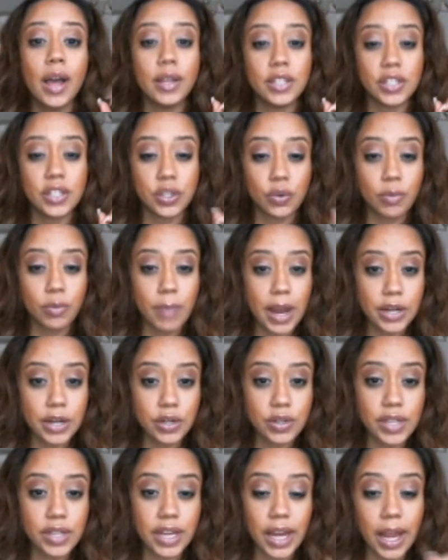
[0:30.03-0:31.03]
just a
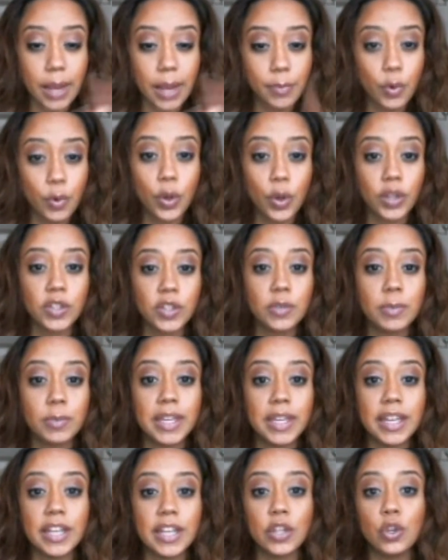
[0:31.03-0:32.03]
reminder that I am going to
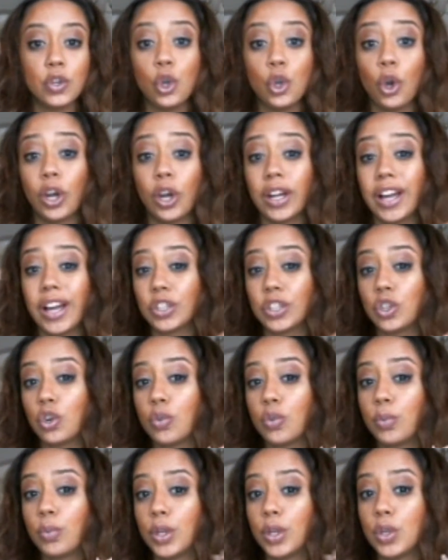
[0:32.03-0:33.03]
be in New York
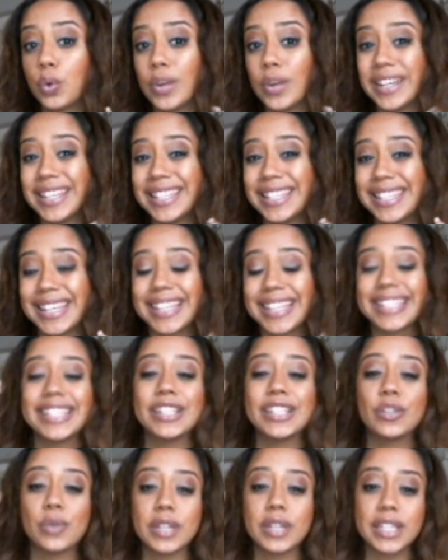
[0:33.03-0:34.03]
October 26th
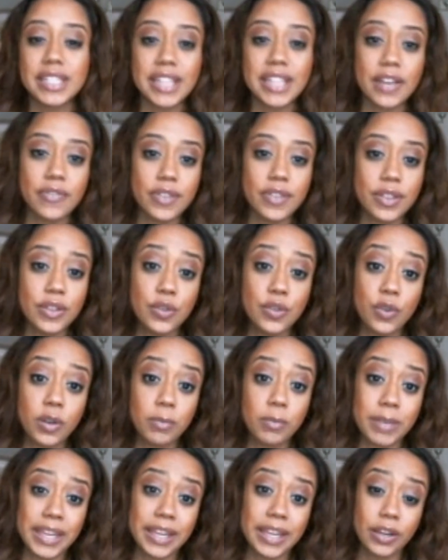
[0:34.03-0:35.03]
and 27th
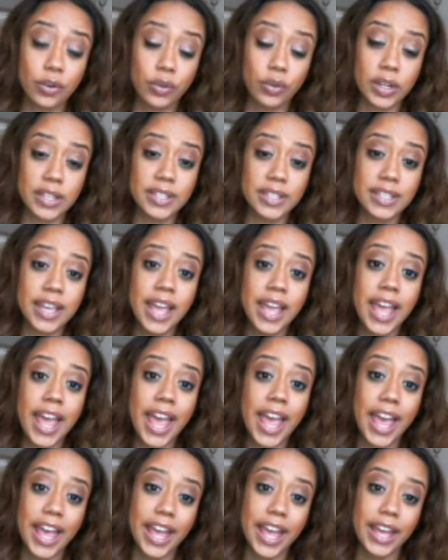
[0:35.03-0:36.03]
doing meet and greets
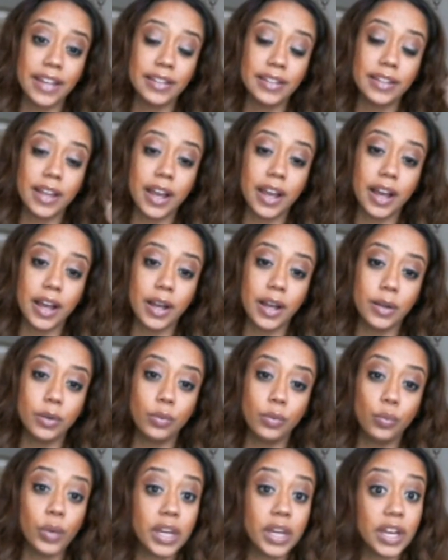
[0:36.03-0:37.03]
and
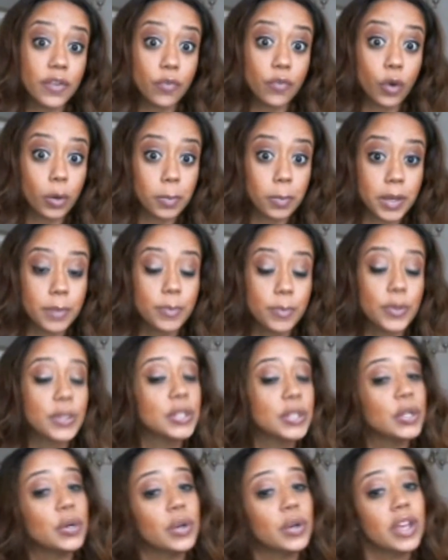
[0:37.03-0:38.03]
reading for people.
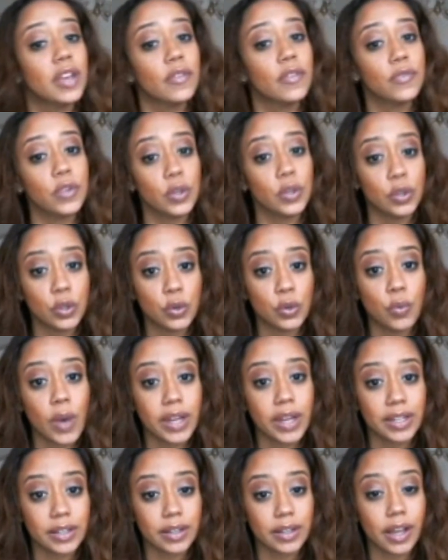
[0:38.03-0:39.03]
So if you do
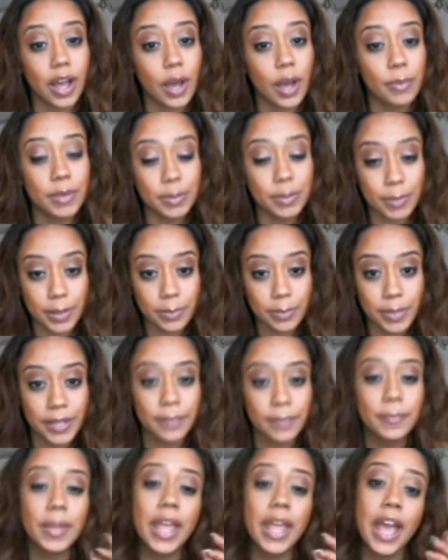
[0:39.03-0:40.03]
want to come and meet
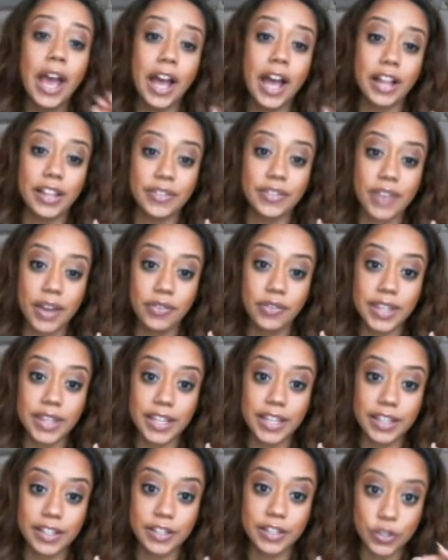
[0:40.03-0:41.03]
me, I'll leave
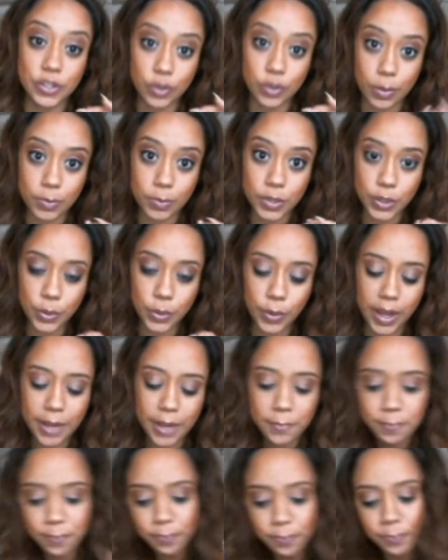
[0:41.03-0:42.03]
everything in the description, okay?